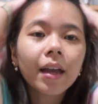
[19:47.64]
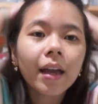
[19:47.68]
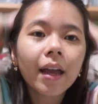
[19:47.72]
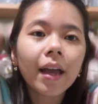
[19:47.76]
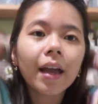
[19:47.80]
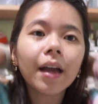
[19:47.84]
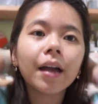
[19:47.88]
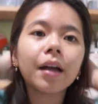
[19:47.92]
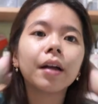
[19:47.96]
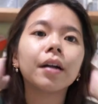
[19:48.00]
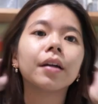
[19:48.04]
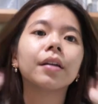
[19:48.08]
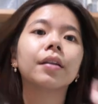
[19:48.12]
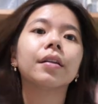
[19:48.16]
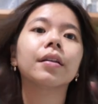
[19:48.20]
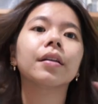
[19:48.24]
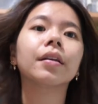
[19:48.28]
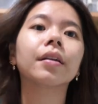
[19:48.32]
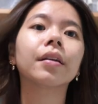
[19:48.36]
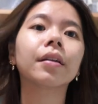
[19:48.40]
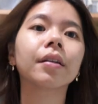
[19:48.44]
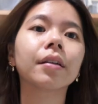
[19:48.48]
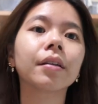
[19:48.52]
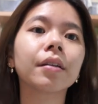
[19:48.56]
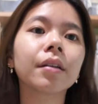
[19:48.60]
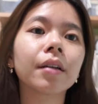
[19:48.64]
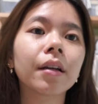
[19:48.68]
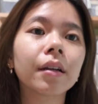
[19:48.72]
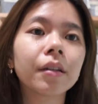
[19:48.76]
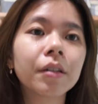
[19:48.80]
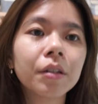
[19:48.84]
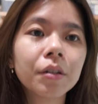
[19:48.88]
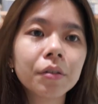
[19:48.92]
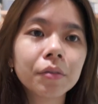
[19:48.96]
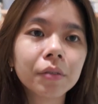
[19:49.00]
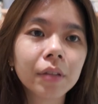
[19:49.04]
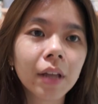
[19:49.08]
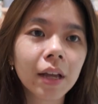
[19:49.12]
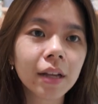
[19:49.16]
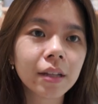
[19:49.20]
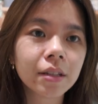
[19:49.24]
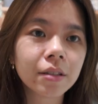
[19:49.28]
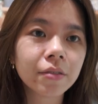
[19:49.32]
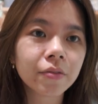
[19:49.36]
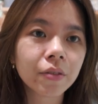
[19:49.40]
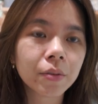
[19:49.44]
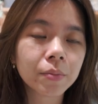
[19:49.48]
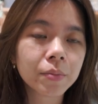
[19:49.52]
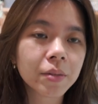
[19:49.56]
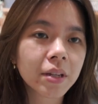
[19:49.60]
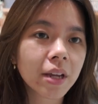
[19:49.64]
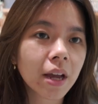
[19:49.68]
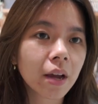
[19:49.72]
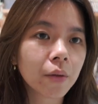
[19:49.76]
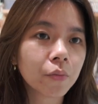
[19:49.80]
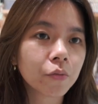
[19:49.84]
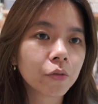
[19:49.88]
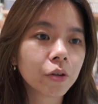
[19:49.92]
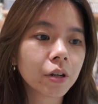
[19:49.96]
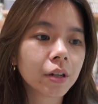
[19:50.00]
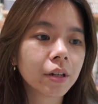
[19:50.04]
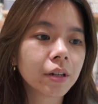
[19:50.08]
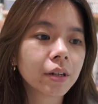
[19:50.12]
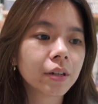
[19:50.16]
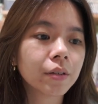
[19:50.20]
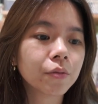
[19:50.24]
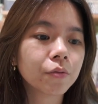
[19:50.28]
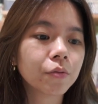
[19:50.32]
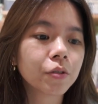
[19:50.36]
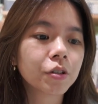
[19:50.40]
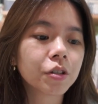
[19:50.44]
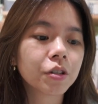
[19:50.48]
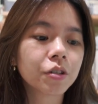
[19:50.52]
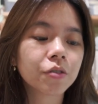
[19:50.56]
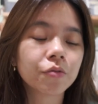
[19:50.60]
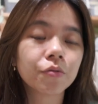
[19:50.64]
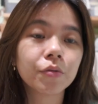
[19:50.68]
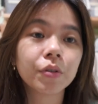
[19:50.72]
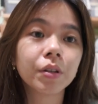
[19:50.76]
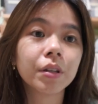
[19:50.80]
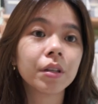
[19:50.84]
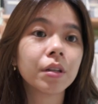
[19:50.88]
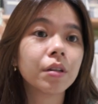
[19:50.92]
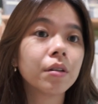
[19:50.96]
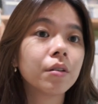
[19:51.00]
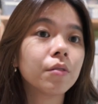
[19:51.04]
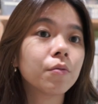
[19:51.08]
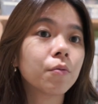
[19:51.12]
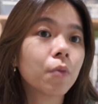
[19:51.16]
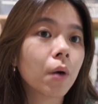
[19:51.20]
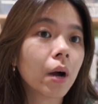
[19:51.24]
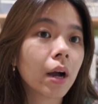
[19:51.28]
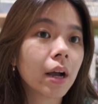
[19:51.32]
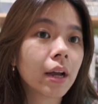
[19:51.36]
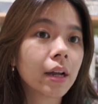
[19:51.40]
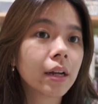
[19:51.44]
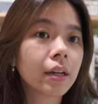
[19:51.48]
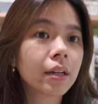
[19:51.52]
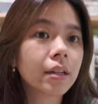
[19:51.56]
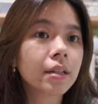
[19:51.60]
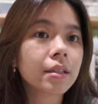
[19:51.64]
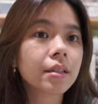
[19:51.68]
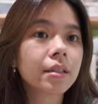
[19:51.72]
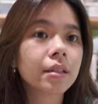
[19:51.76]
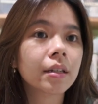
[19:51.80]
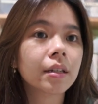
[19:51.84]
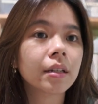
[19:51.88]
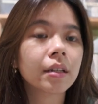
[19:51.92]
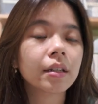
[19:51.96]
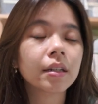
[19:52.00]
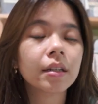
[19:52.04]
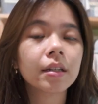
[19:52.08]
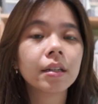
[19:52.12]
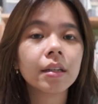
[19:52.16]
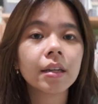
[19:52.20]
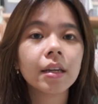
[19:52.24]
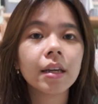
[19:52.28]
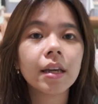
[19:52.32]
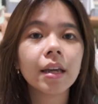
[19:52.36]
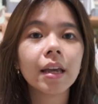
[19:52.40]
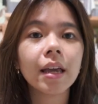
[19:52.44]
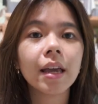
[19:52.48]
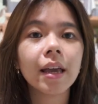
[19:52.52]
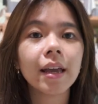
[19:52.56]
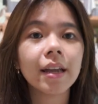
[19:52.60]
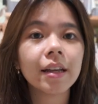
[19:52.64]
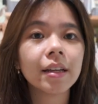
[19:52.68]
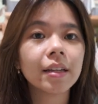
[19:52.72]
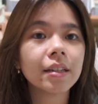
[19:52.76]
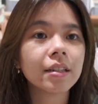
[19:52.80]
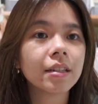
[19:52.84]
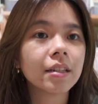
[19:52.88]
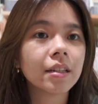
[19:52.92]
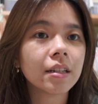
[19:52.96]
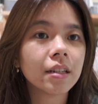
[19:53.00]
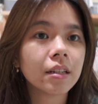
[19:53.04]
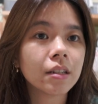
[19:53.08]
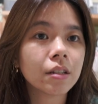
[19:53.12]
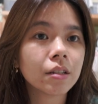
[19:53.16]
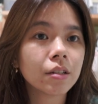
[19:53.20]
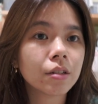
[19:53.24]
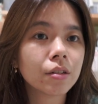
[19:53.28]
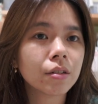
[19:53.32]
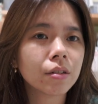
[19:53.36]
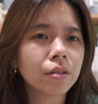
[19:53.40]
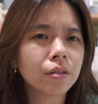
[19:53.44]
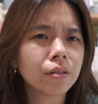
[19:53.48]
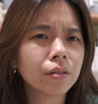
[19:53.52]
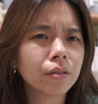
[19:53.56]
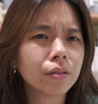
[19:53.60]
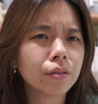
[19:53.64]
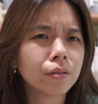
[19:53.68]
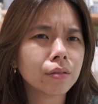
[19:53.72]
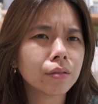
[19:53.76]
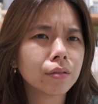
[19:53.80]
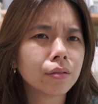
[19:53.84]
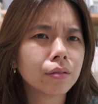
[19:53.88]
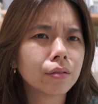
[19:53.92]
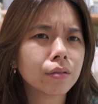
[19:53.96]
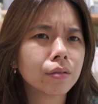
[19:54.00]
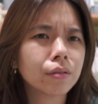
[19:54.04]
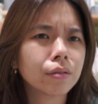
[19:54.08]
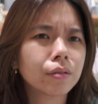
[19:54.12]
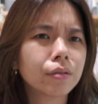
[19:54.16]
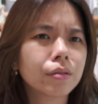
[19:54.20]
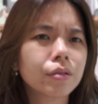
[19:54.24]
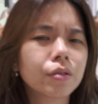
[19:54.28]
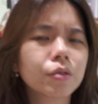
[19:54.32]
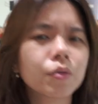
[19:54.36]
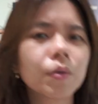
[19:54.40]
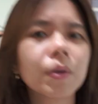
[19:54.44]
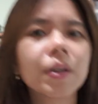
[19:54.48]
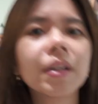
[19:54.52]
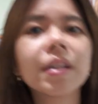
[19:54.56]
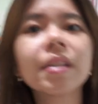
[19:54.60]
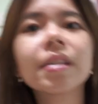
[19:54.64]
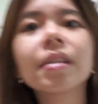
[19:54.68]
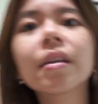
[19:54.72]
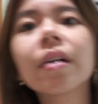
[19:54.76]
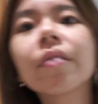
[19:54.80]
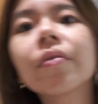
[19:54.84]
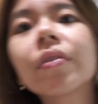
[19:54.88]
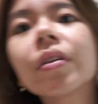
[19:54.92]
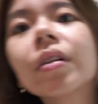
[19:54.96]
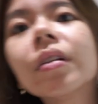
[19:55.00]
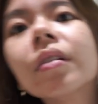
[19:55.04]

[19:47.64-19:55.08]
and a new lens from Tamron which is really wide it's like 18 to 27